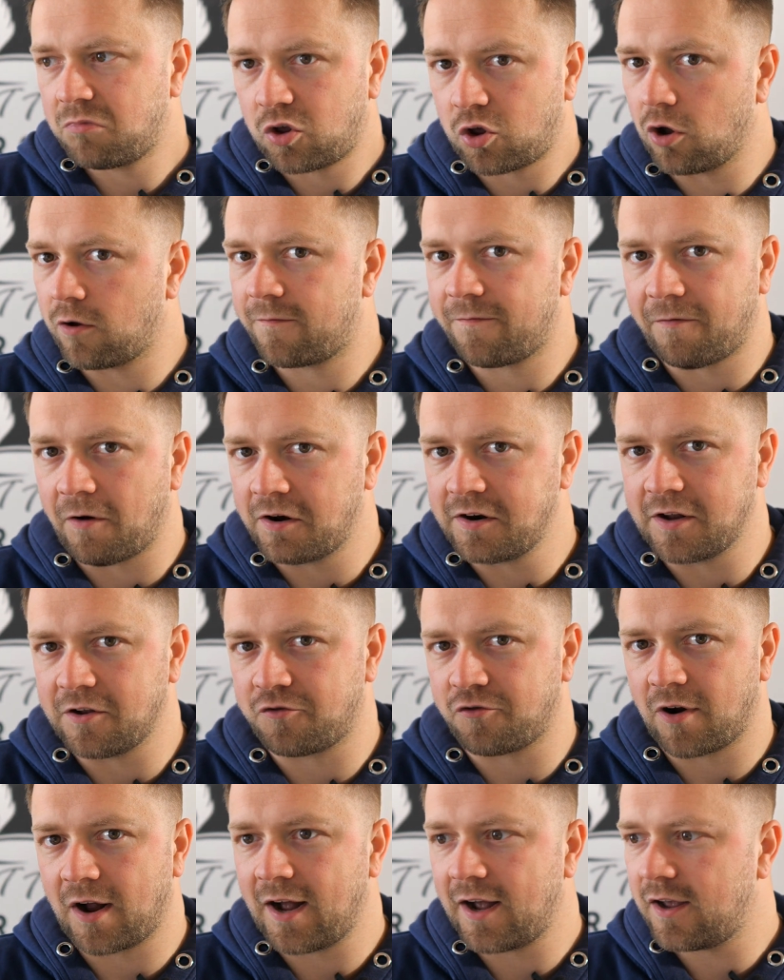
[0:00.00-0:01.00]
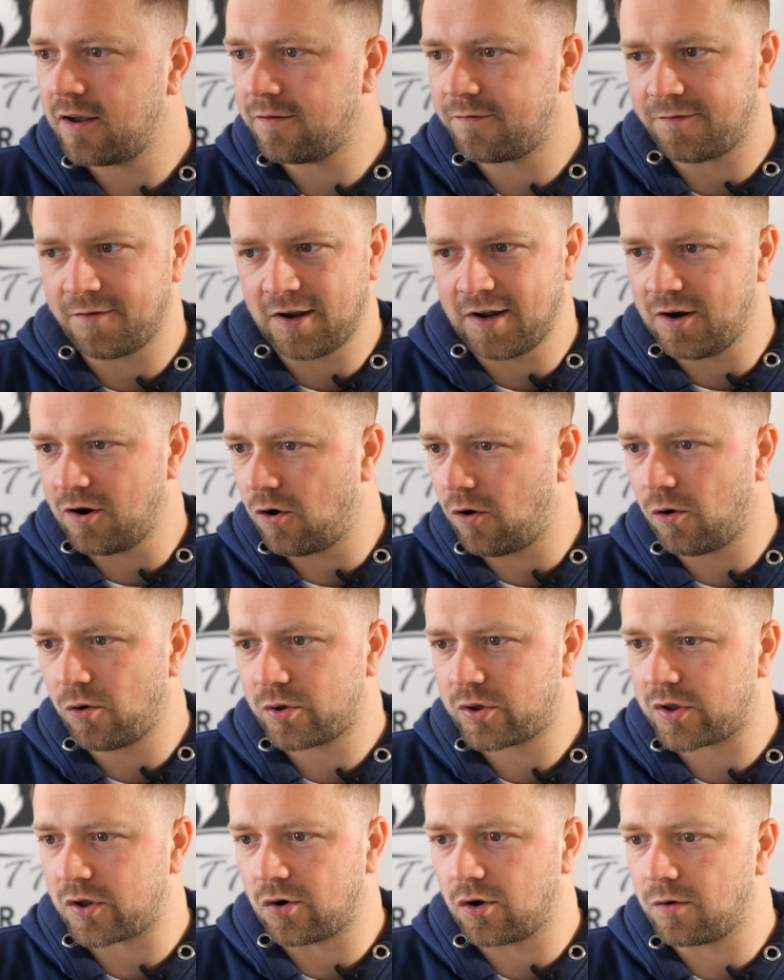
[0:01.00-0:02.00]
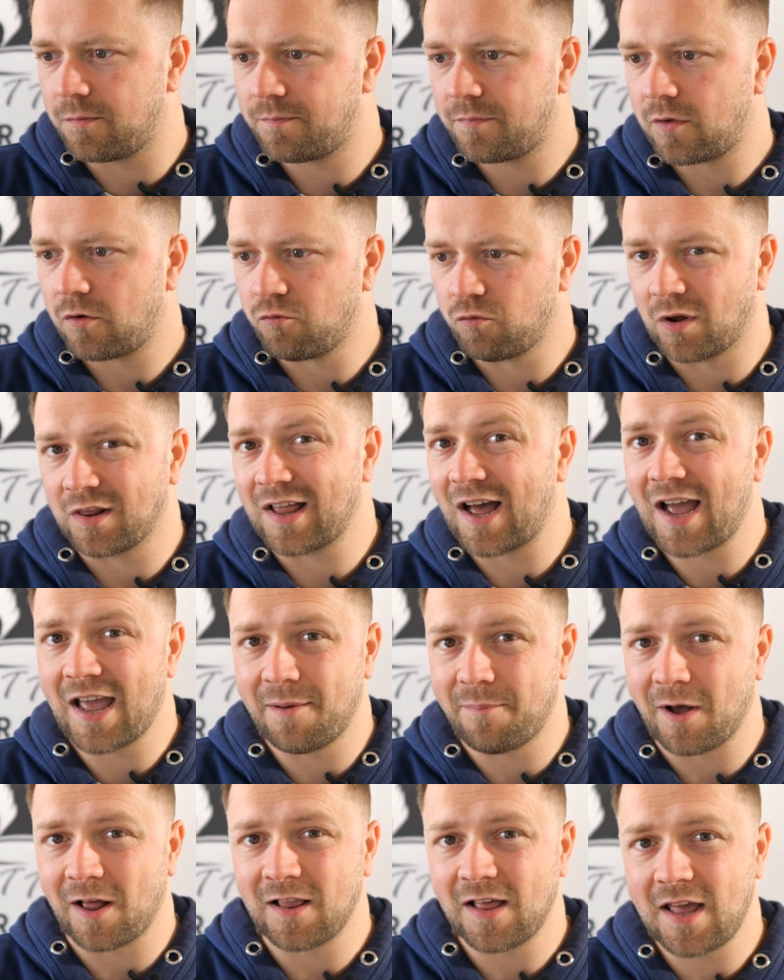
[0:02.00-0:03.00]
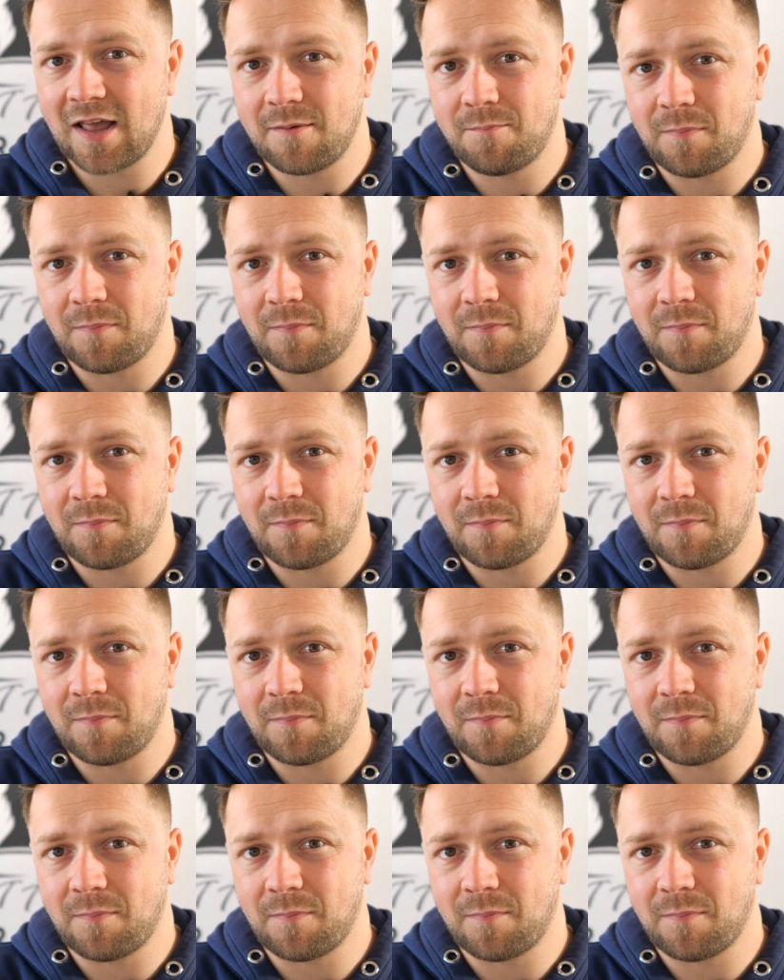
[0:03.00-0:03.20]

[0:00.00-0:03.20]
good fun to drive, and also reliability,